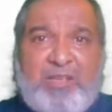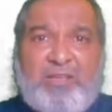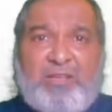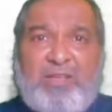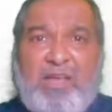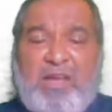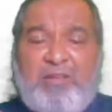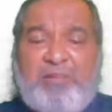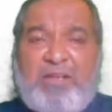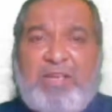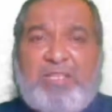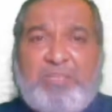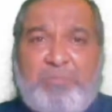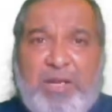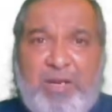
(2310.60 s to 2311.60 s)
Now
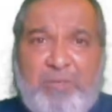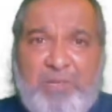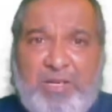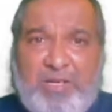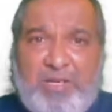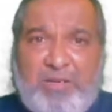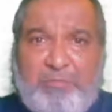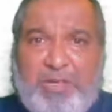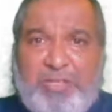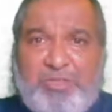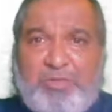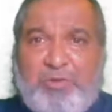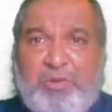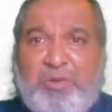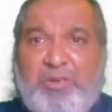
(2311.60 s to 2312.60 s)
next parameter
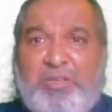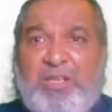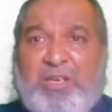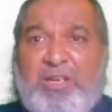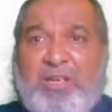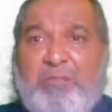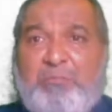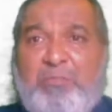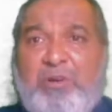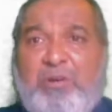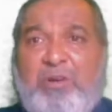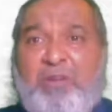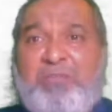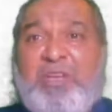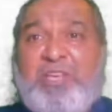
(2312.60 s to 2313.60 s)
based on the number
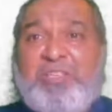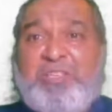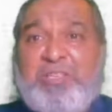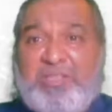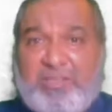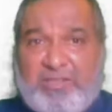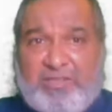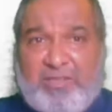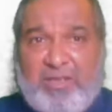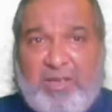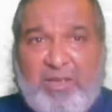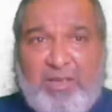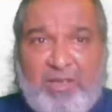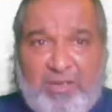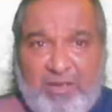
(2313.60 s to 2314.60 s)
of hinges,
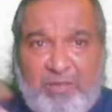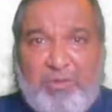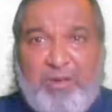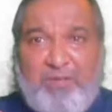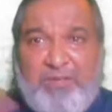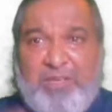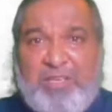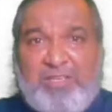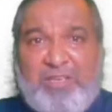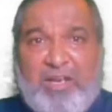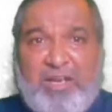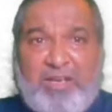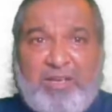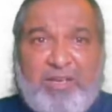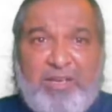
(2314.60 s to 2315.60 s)
number of hinge
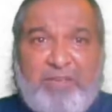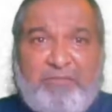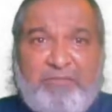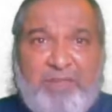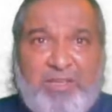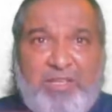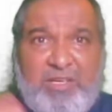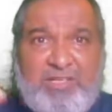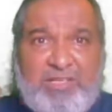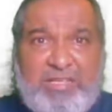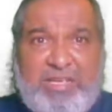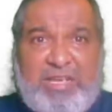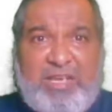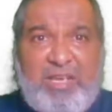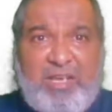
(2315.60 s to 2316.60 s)
line, whether
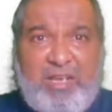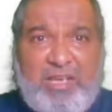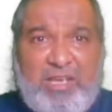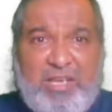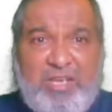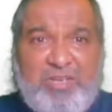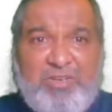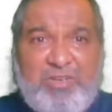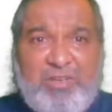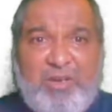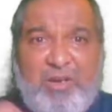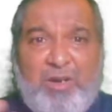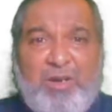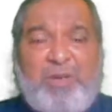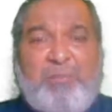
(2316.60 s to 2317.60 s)
single hinge
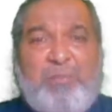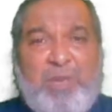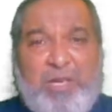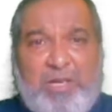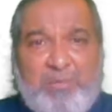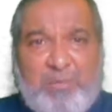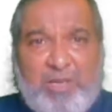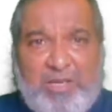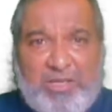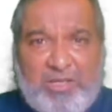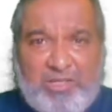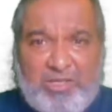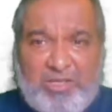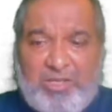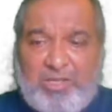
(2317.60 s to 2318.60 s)
or multiple
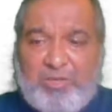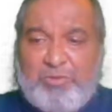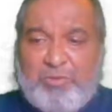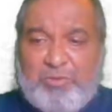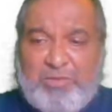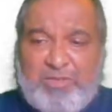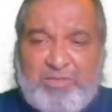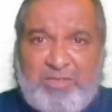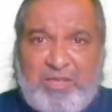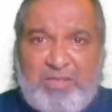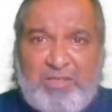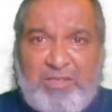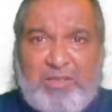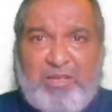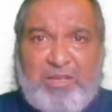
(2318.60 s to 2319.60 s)
hinge. So these are
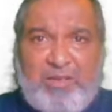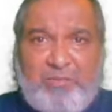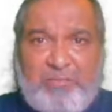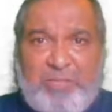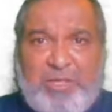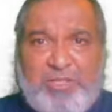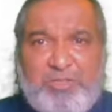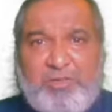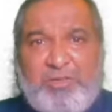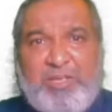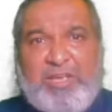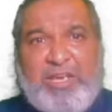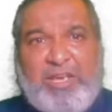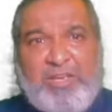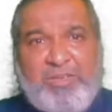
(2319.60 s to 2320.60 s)
the based on the
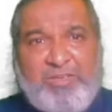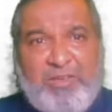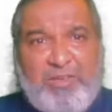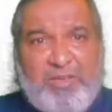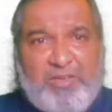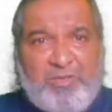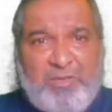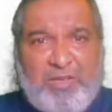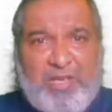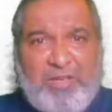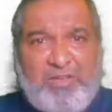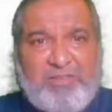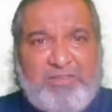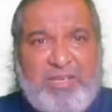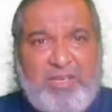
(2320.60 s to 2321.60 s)
hinge. So you
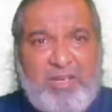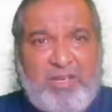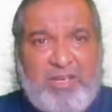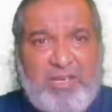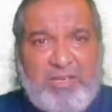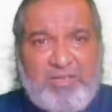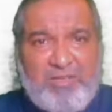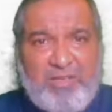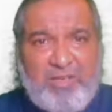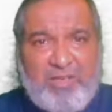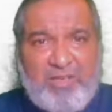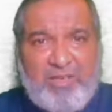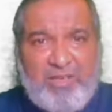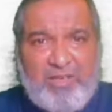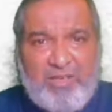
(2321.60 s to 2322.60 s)
can single hinge.
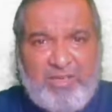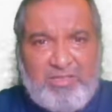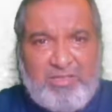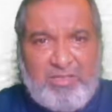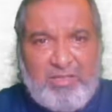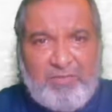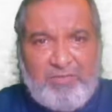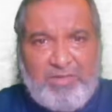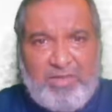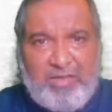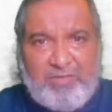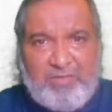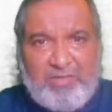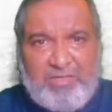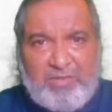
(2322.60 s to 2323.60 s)
Yes, here we
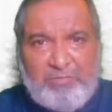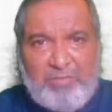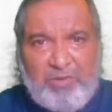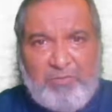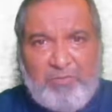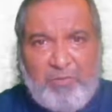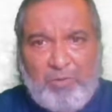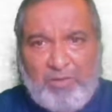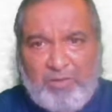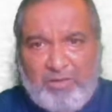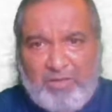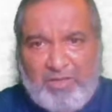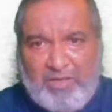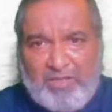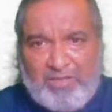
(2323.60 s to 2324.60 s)
have a simple fold.
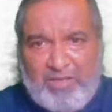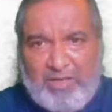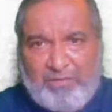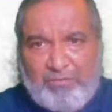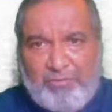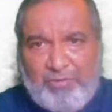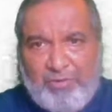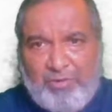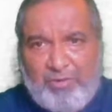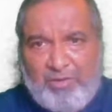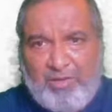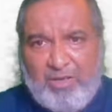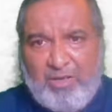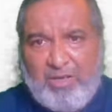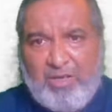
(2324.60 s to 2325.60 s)
Yes, I have drawn
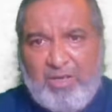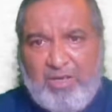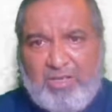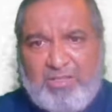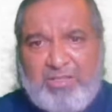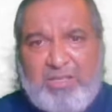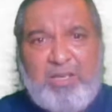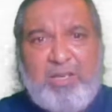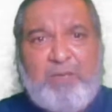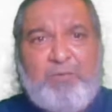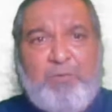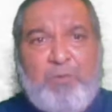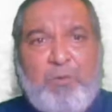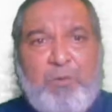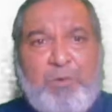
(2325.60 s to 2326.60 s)
a single
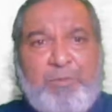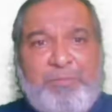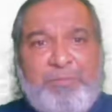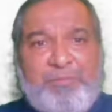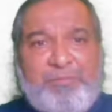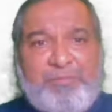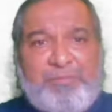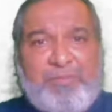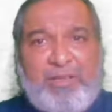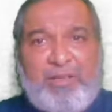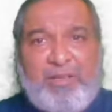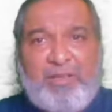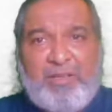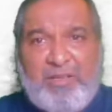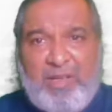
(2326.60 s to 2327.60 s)
fold.
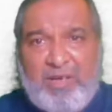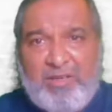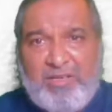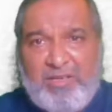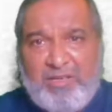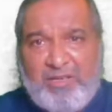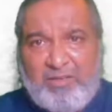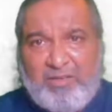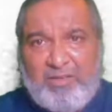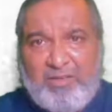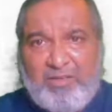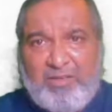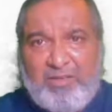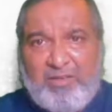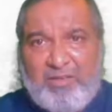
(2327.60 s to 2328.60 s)
Now here
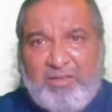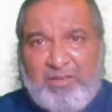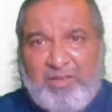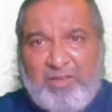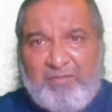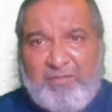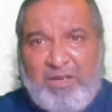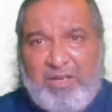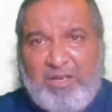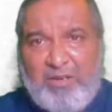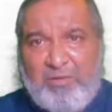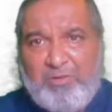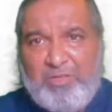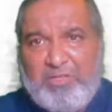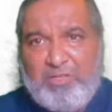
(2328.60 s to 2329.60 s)
you can find
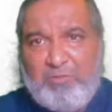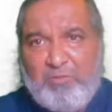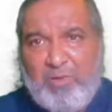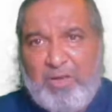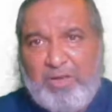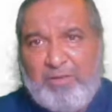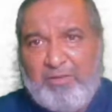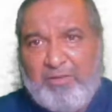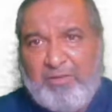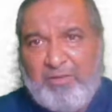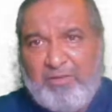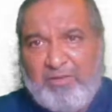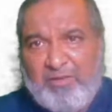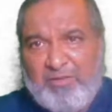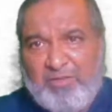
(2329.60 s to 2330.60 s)
out this is one,
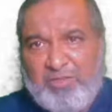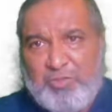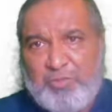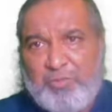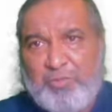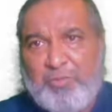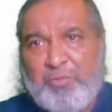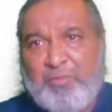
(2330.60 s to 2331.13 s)
this is two.